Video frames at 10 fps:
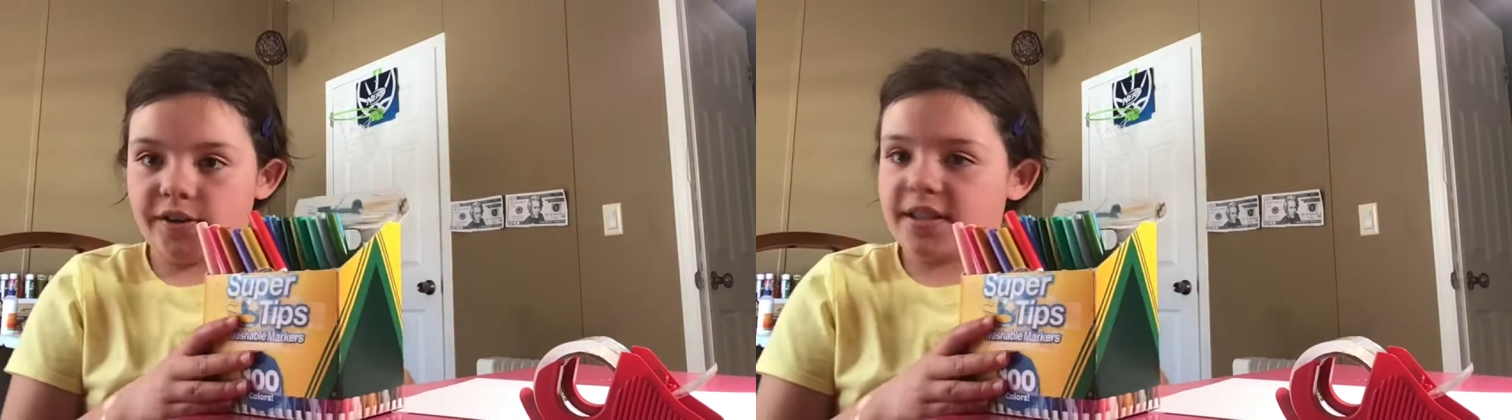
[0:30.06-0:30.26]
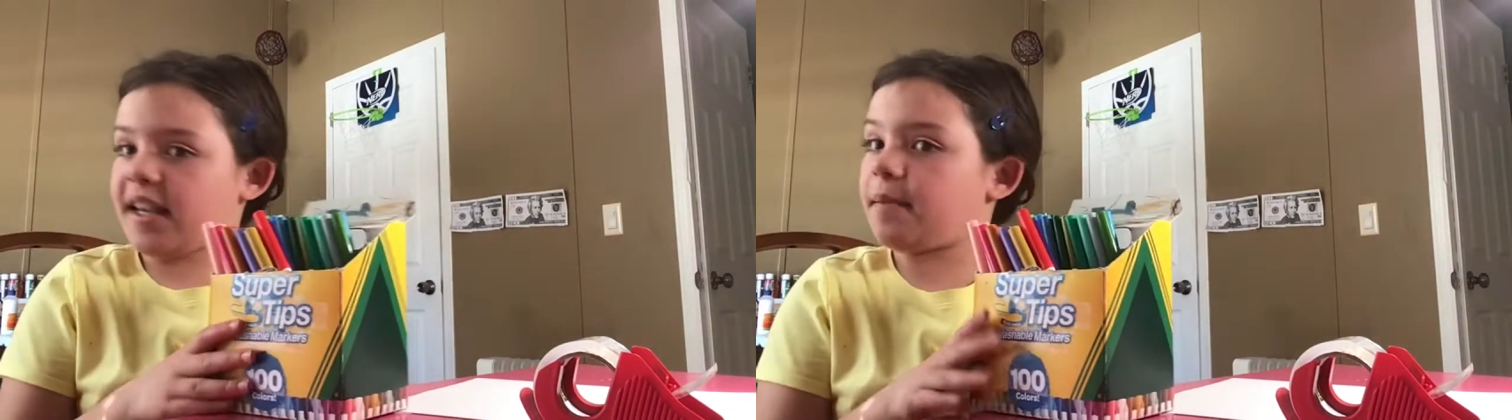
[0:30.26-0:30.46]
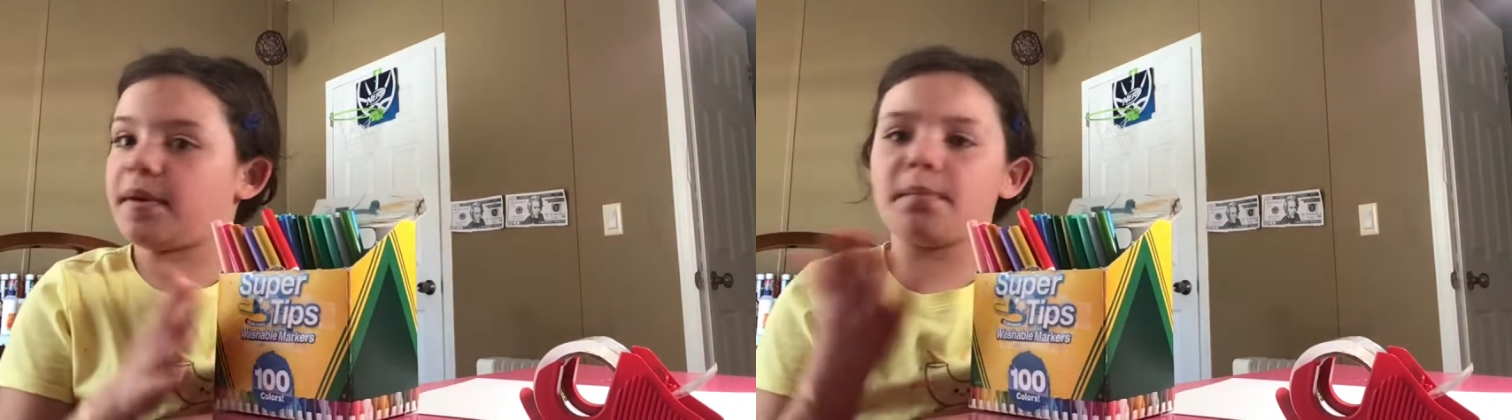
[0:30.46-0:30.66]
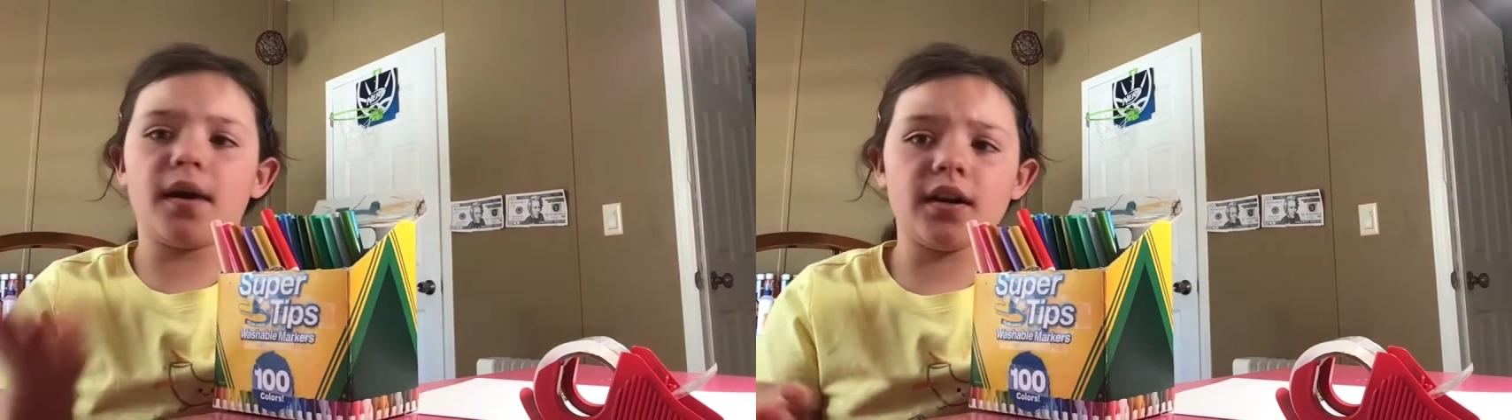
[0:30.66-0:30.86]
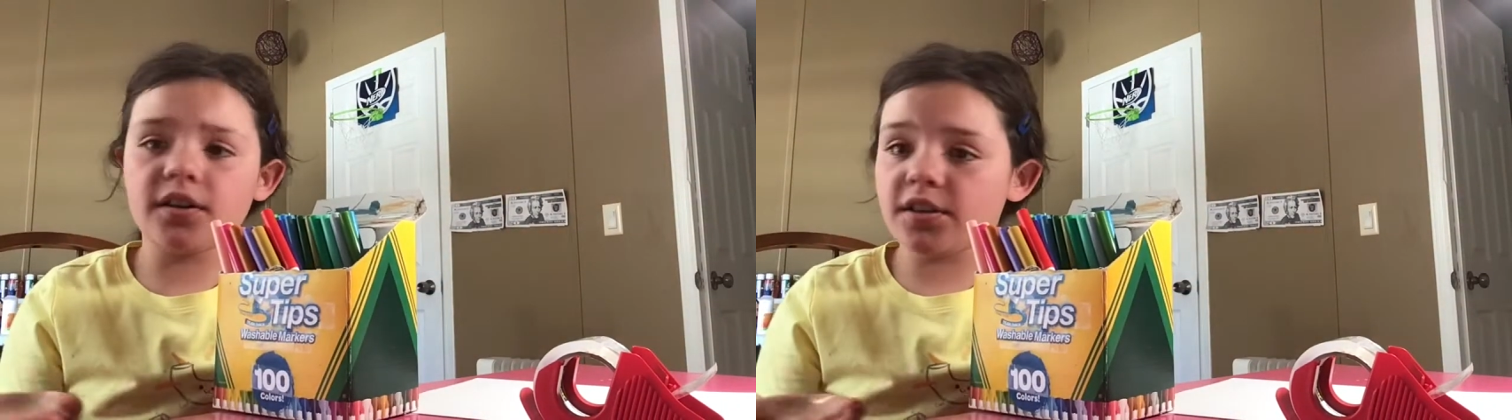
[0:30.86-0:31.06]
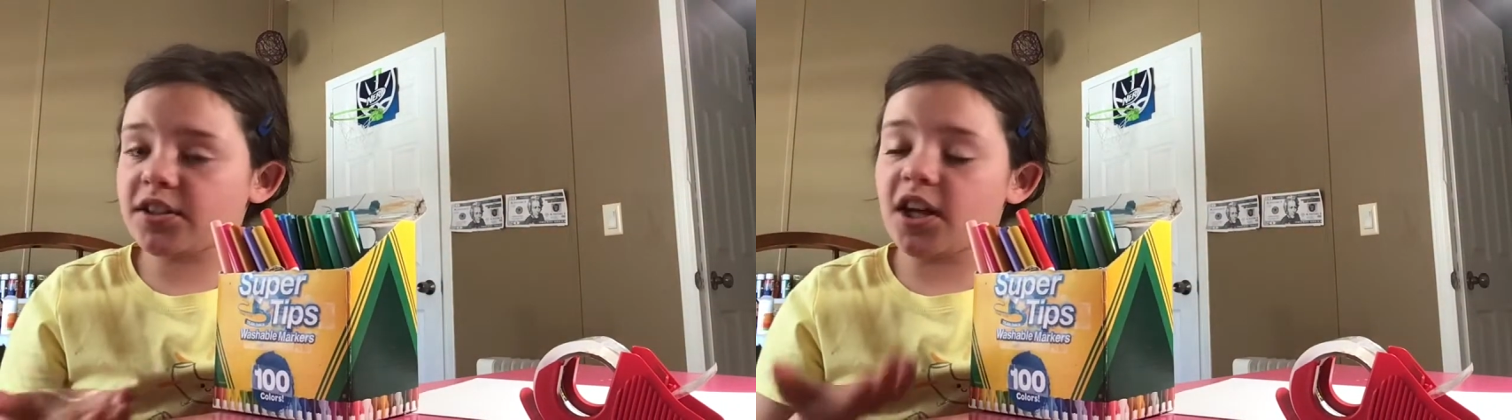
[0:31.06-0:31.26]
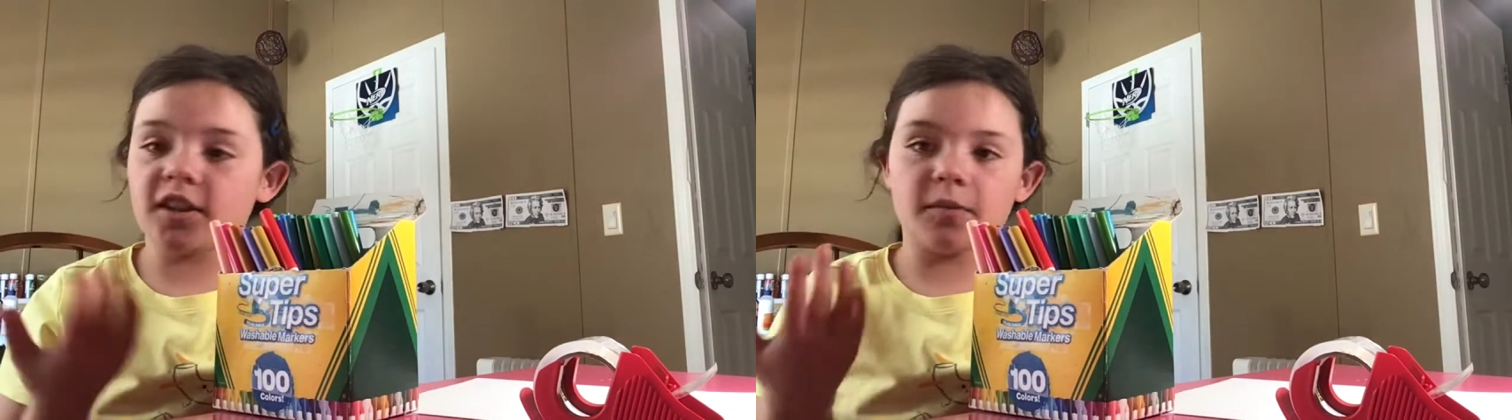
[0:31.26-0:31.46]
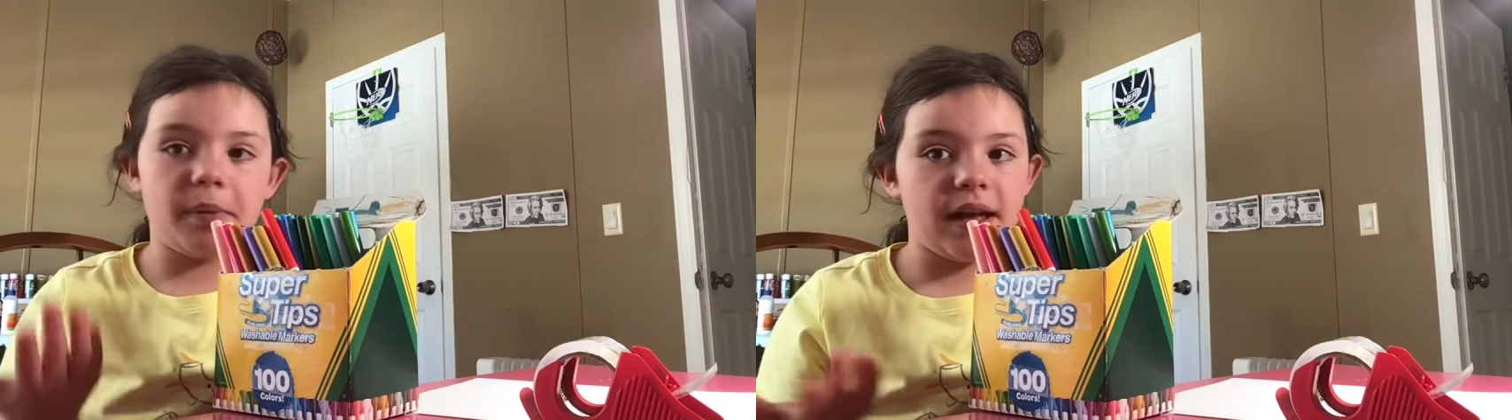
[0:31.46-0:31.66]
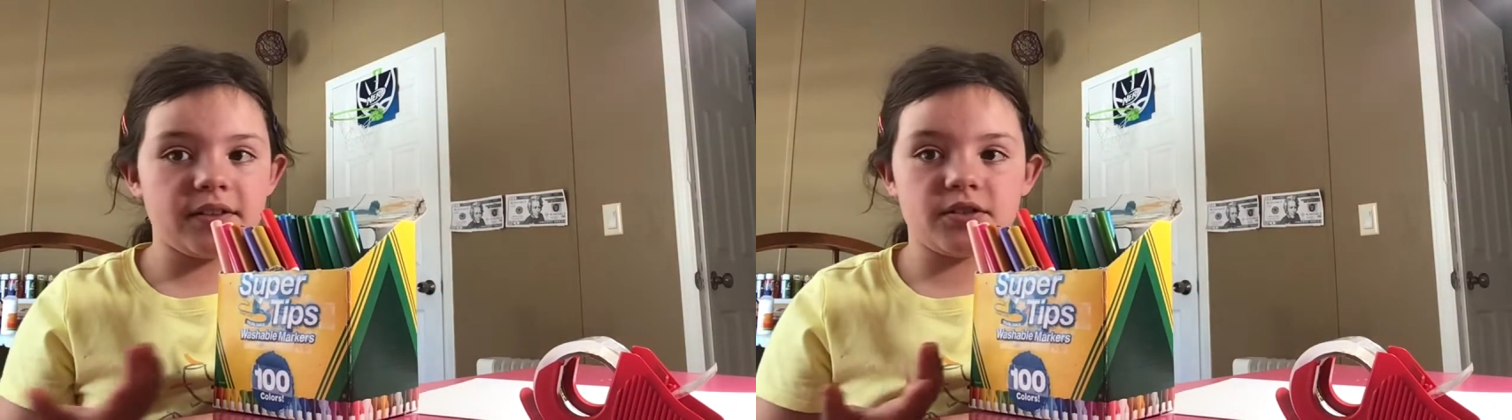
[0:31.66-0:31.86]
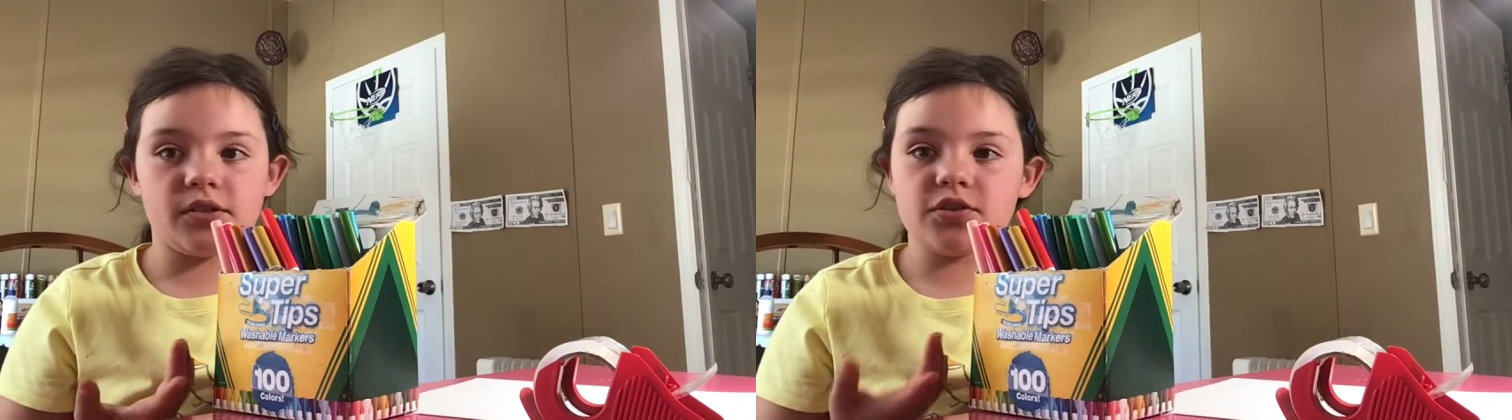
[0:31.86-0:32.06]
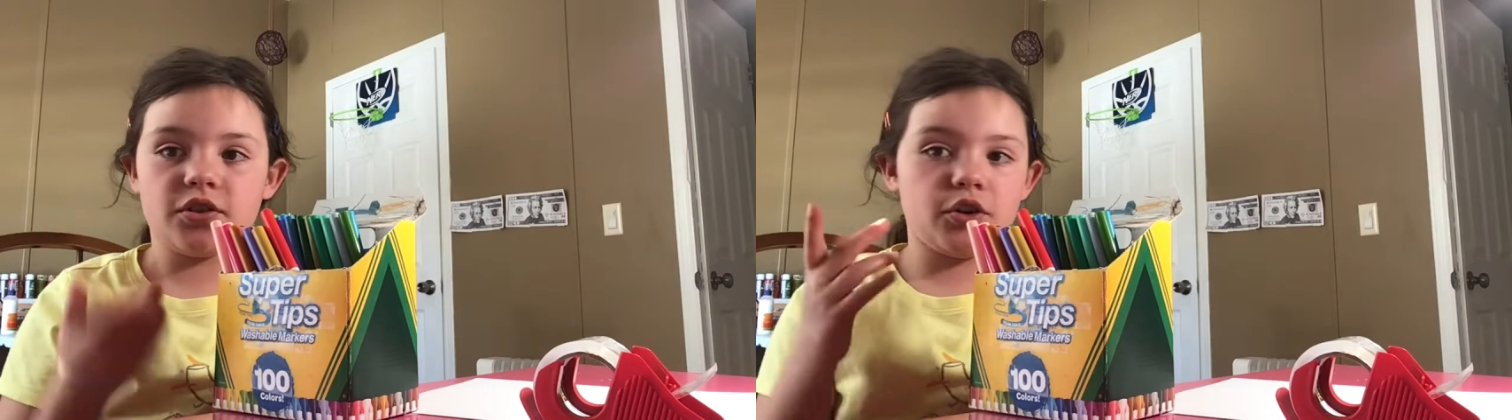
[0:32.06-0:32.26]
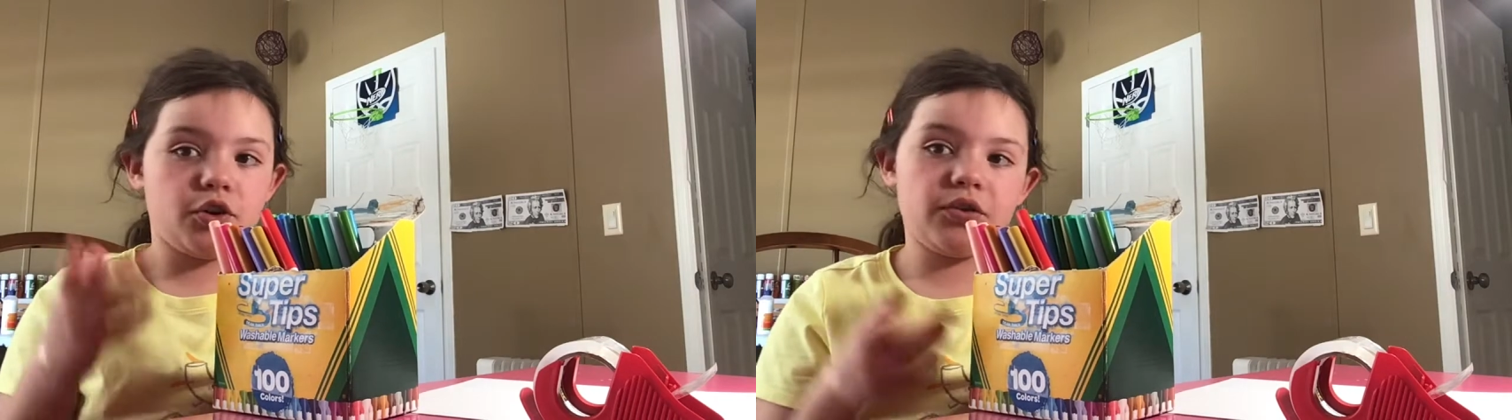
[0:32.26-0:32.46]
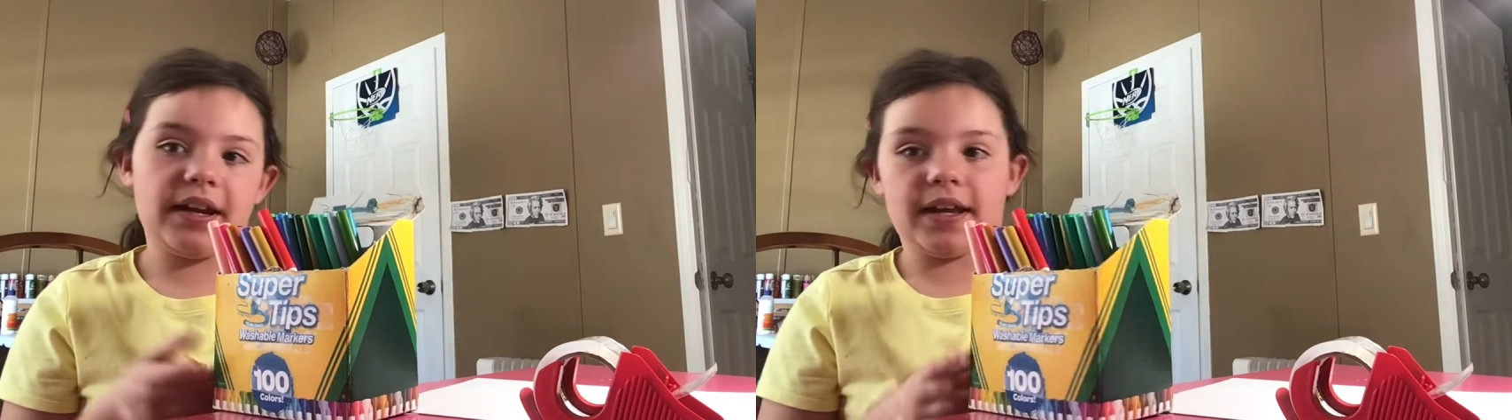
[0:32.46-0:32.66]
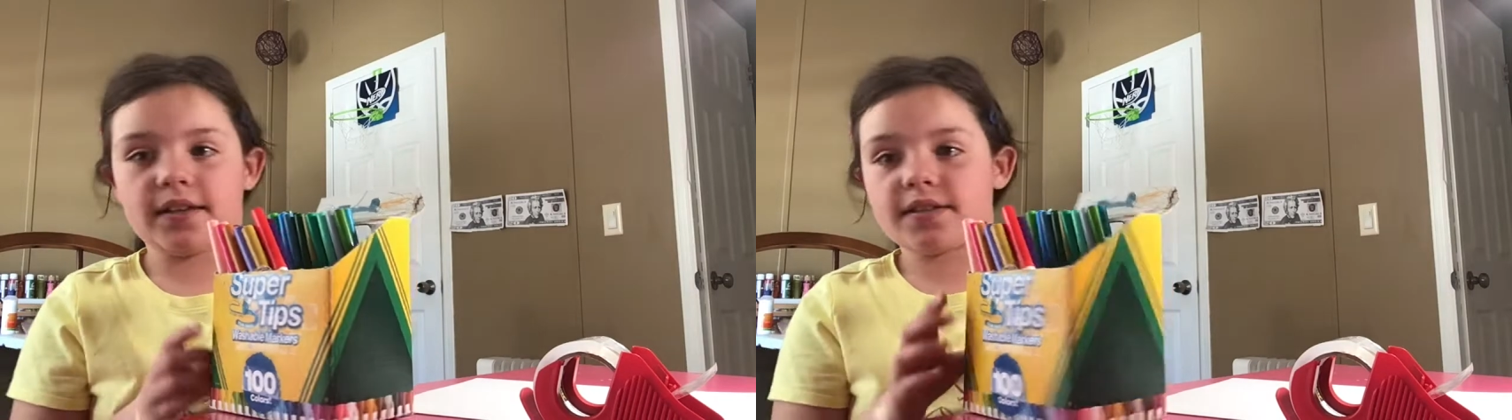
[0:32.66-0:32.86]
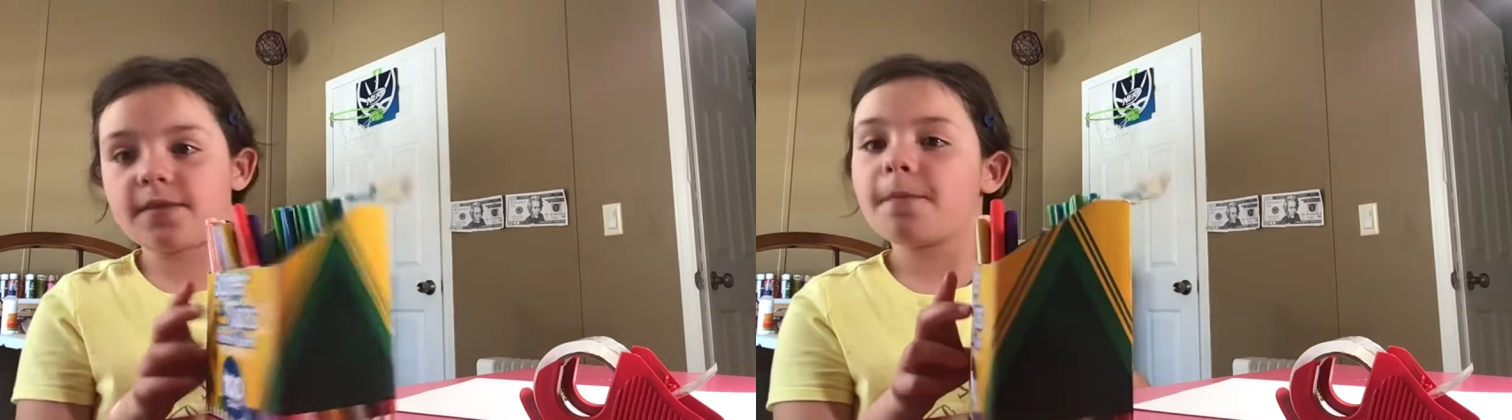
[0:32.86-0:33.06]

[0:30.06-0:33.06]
They can be markers, colored pencils, or crayons.